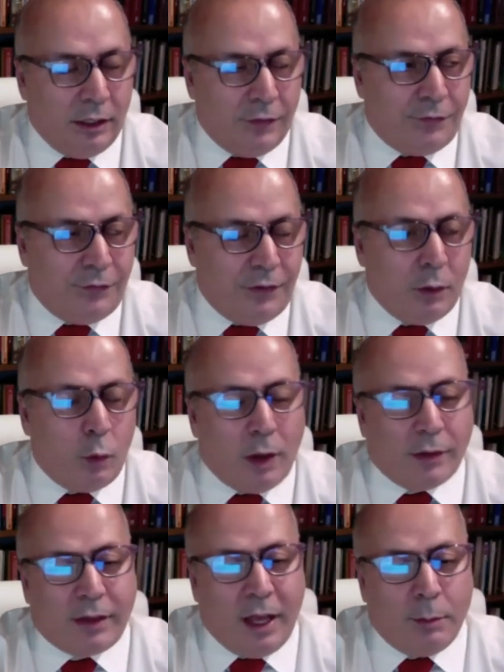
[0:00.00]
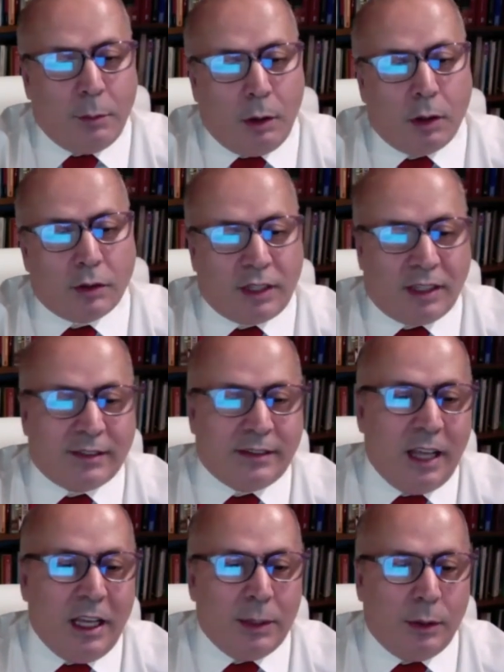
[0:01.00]
we want a more
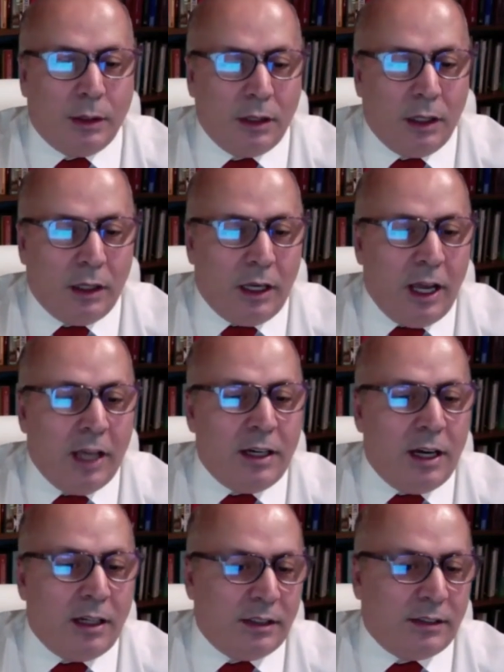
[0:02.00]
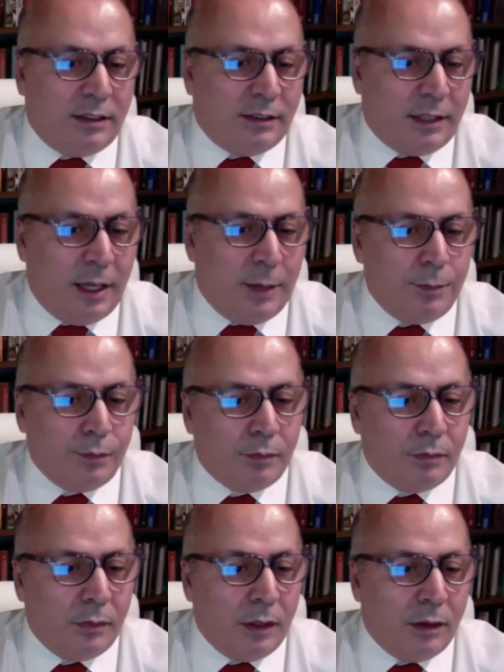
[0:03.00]
sustainable energy system,
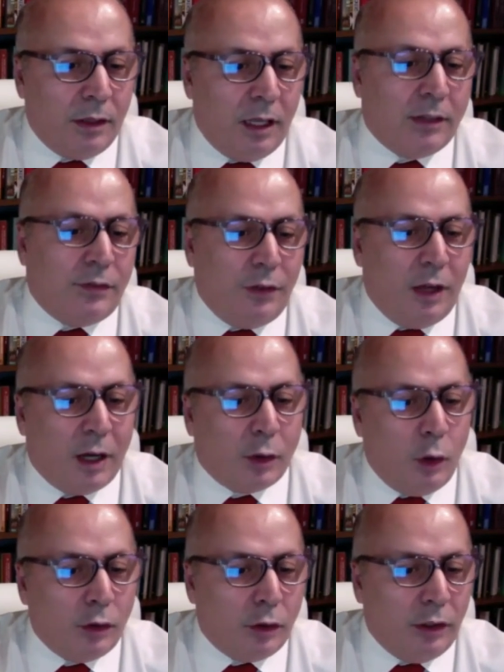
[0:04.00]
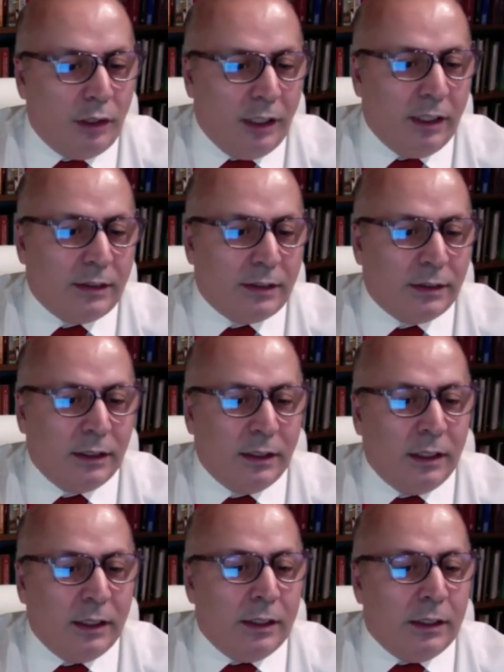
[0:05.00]
that we are going to need
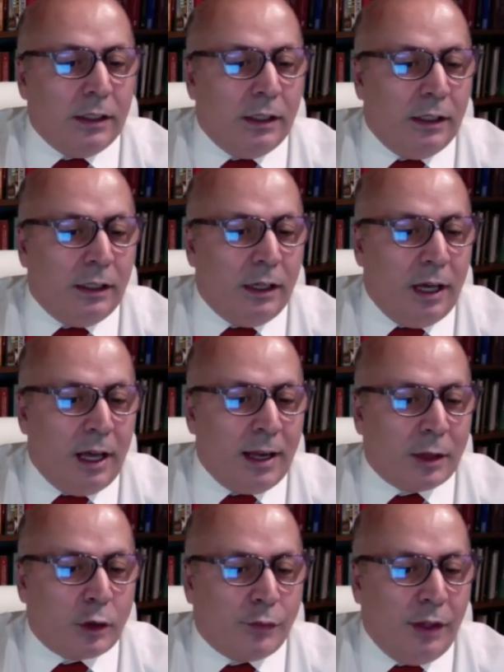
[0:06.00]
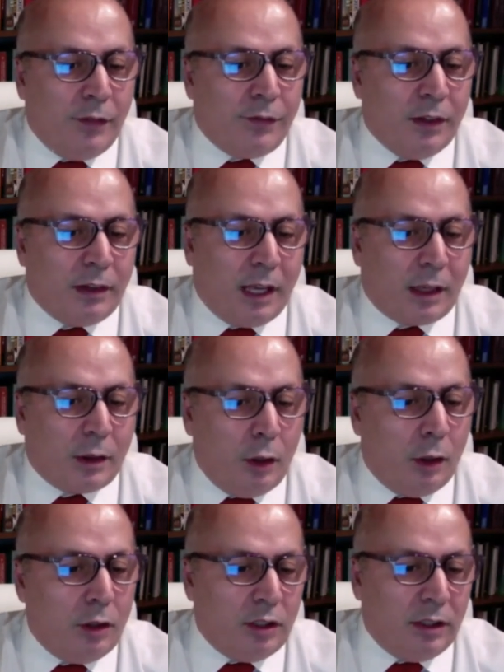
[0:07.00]
a lot of different
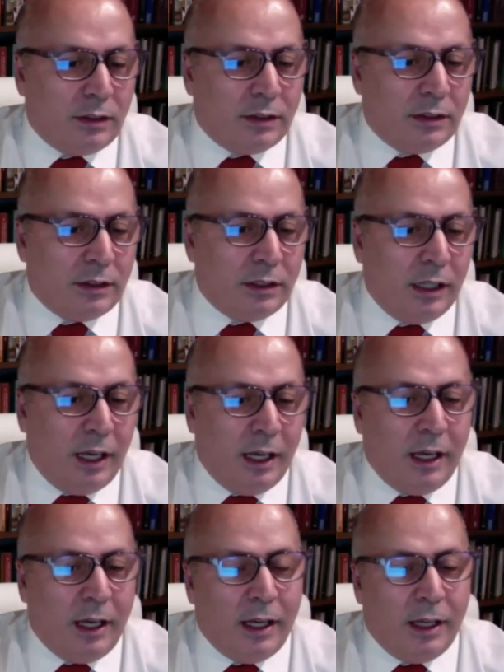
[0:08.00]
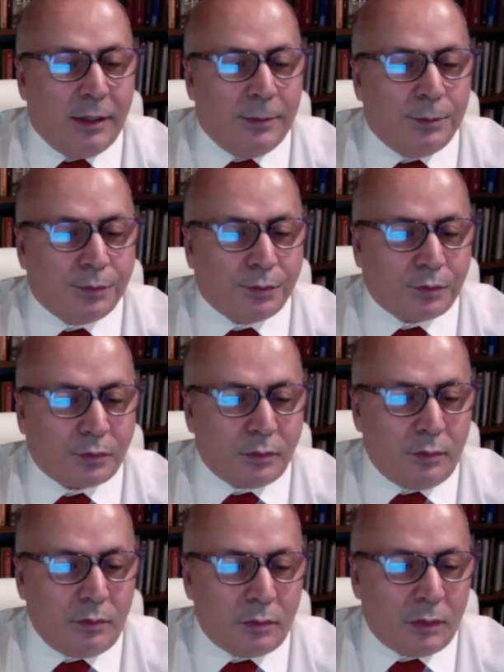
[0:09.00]
technologies, and
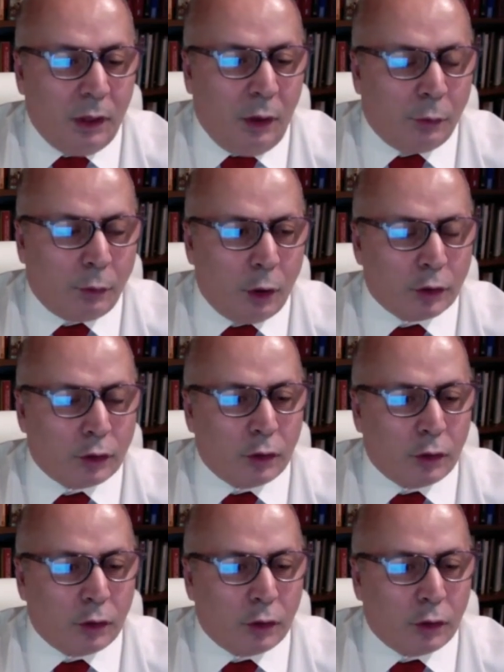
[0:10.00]
of course,